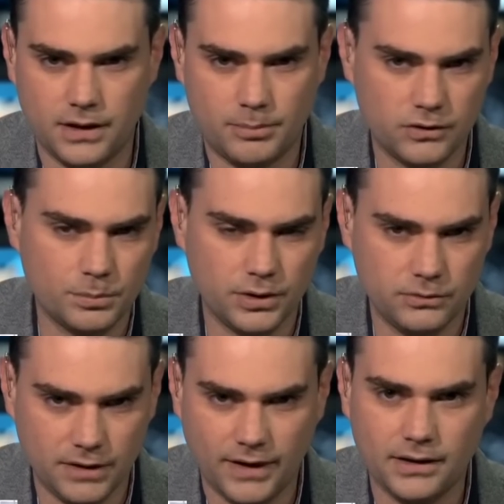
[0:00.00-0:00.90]
that a principle is
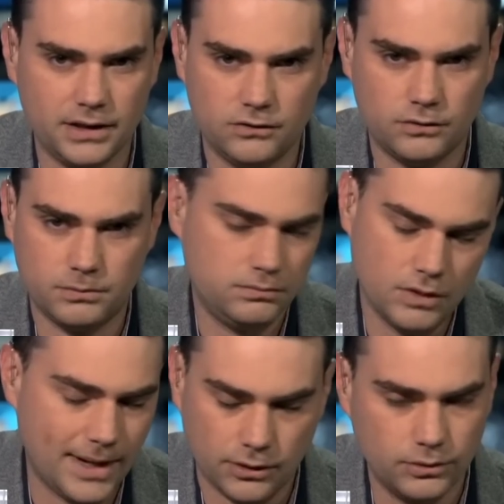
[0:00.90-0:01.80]
being violated, just
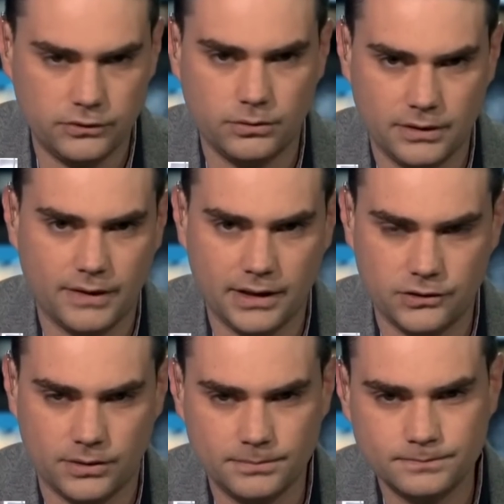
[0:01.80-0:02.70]
no matter who is doing the
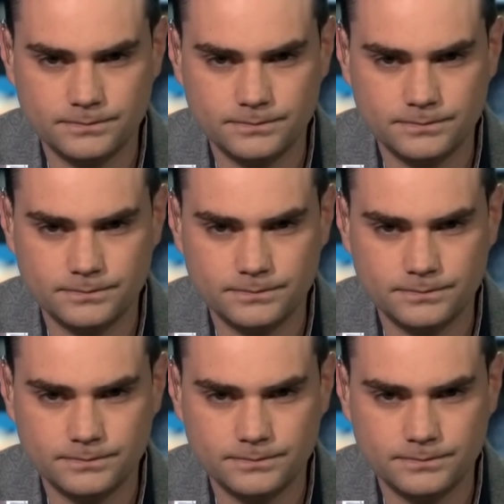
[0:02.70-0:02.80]
violation.